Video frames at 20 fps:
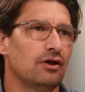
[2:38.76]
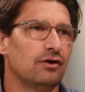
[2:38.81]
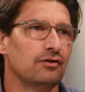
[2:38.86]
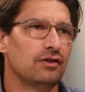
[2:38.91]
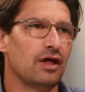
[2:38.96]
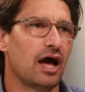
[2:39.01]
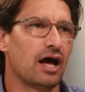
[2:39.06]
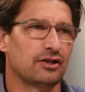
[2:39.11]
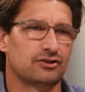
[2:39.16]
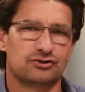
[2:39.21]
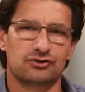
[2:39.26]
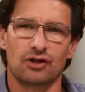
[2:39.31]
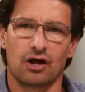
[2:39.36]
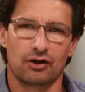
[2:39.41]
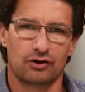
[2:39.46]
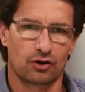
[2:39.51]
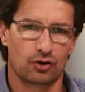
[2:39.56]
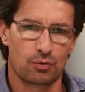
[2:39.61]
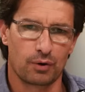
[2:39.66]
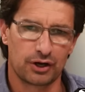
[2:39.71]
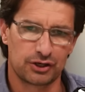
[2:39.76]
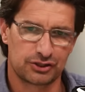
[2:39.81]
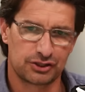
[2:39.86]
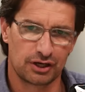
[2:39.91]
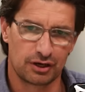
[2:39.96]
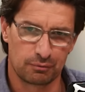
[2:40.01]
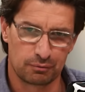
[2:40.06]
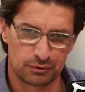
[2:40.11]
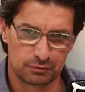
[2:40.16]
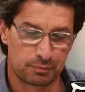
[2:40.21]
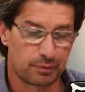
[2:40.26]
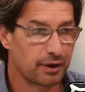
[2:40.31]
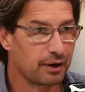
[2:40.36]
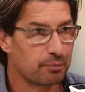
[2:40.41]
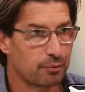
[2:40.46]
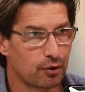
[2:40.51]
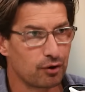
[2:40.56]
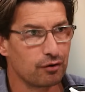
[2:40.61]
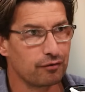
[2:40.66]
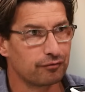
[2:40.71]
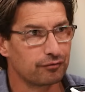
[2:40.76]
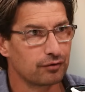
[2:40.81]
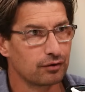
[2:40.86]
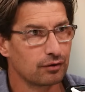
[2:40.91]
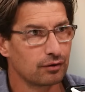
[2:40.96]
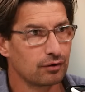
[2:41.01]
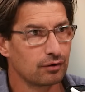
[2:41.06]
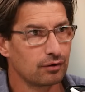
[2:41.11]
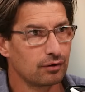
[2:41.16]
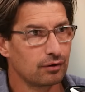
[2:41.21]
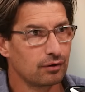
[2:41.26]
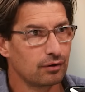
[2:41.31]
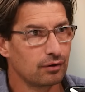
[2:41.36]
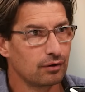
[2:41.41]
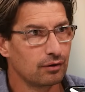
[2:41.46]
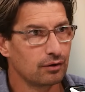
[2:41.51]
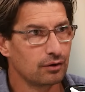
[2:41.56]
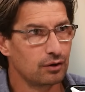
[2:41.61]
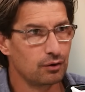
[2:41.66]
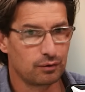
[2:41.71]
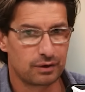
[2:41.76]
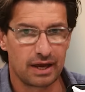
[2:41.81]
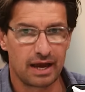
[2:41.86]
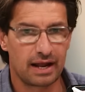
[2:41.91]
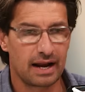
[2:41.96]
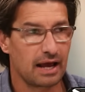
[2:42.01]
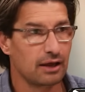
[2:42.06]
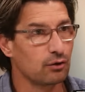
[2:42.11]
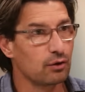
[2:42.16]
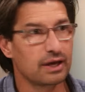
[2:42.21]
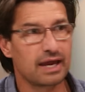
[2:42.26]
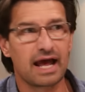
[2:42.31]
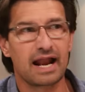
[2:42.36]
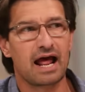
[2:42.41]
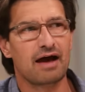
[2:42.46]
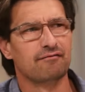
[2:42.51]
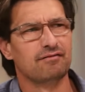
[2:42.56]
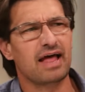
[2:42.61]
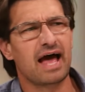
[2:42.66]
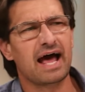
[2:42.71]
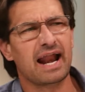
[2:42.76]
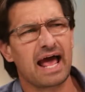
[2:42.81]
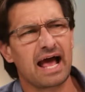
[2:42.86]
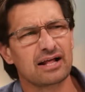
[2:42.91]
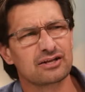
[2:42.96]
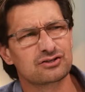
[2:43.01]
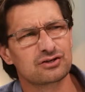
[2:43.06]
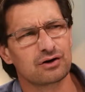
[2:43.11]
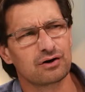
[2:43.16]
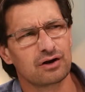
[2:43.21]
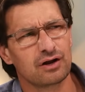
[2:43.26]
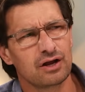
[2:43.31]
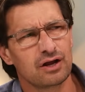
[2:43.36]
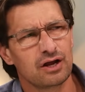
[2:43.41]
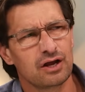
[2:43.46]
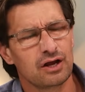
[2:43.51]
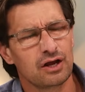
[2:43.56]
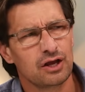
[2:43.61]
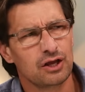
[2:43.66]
That's not a question It was pre-approved. Right. You can't. You can't You're not by answer. the rules.